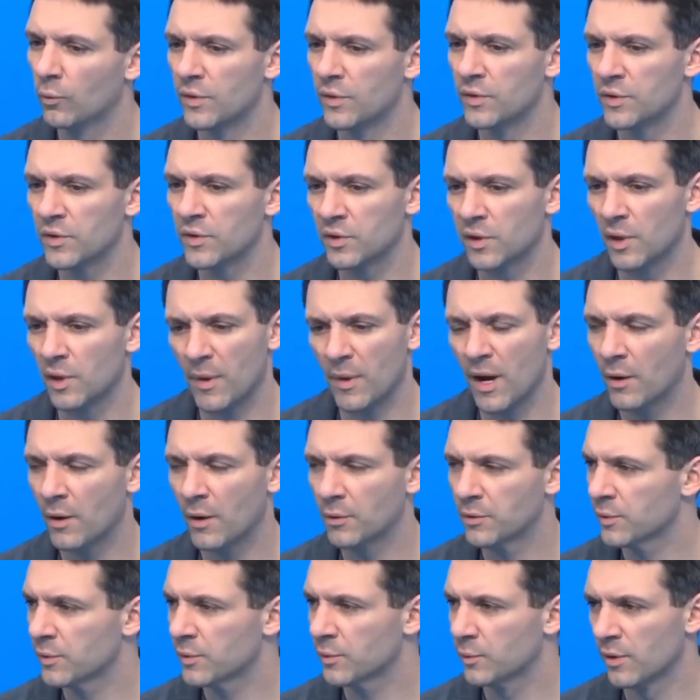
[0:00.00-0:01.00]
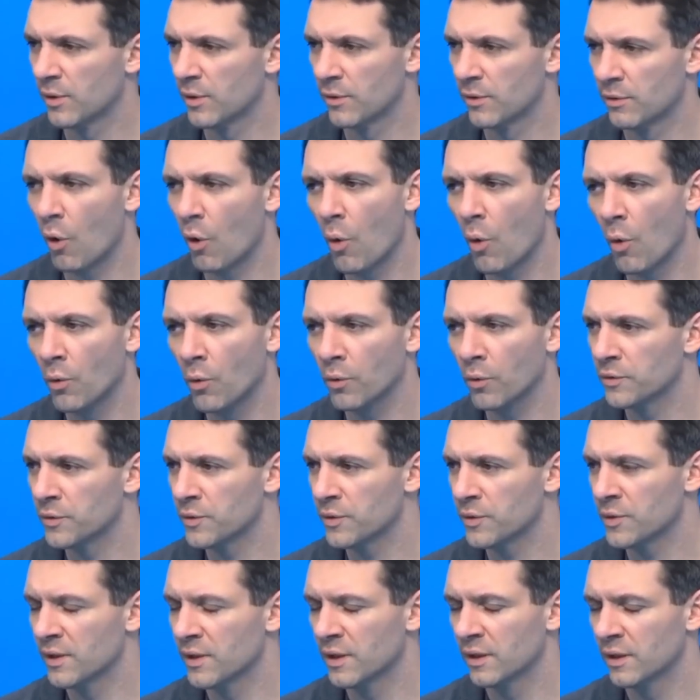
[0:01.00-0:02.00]
with slip-outs, with
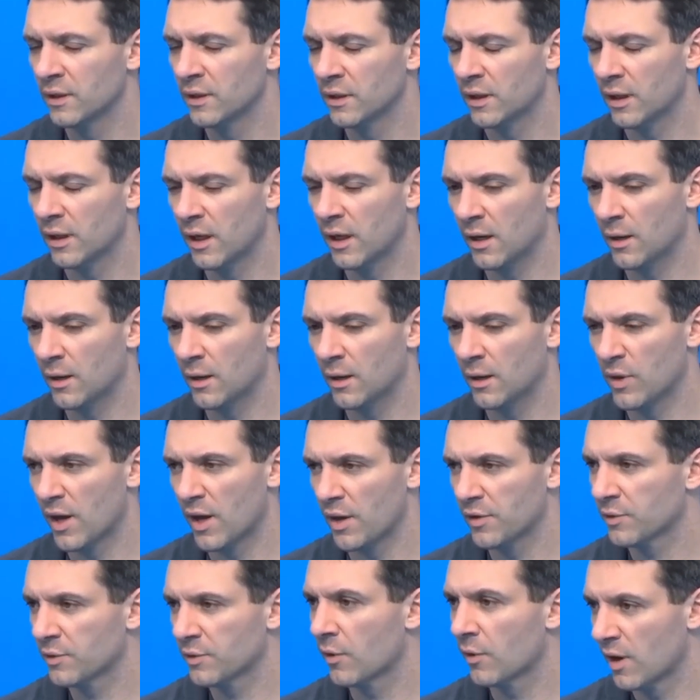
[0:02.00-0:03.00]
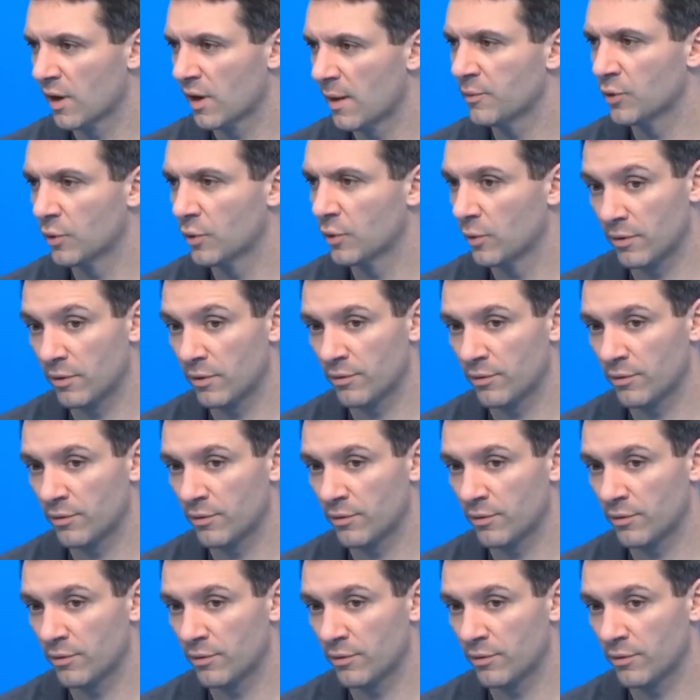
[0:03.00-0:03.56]
rolls, with us throwing it up to him.